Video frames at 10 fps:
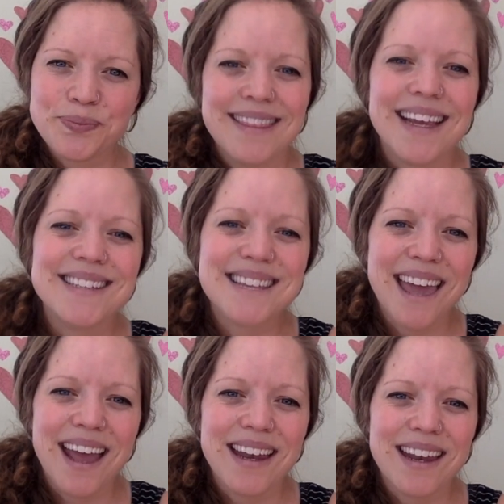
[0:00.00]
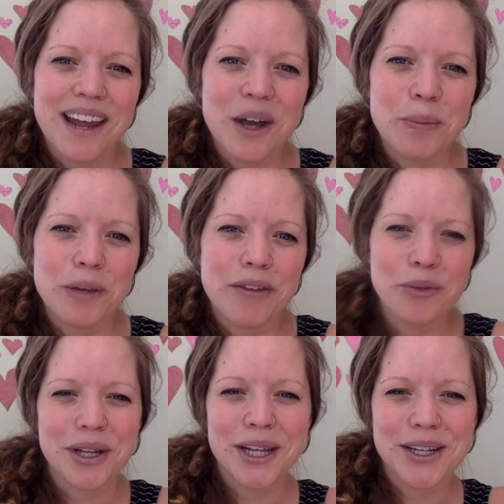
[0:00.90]
Thanks again, and I hope you have a
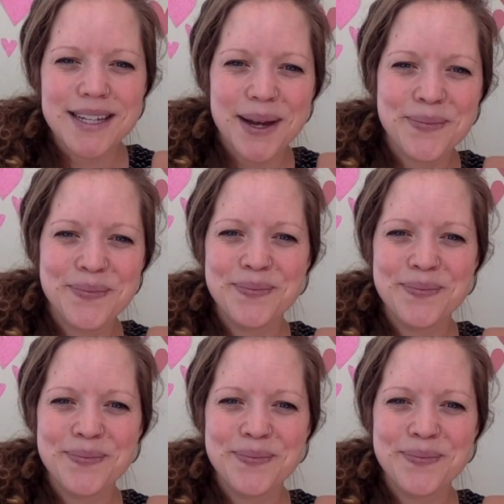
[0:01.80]
really good day.